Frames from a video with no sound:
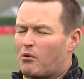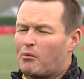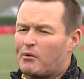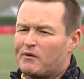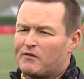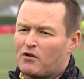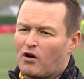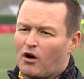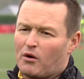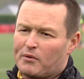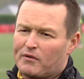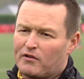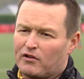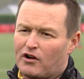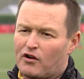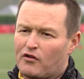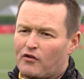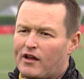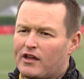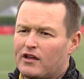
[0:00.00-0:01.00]
what we've got
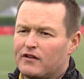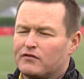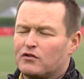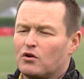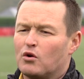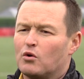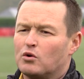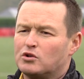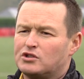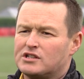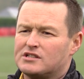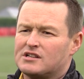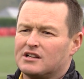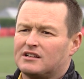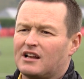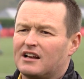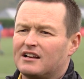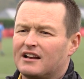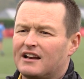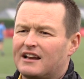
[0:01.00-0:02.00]
an array of coaches
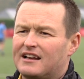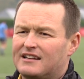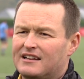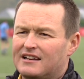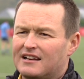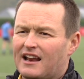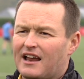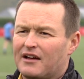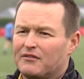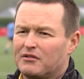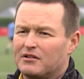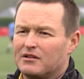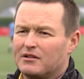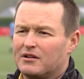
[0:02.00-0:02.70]
at under 18 level.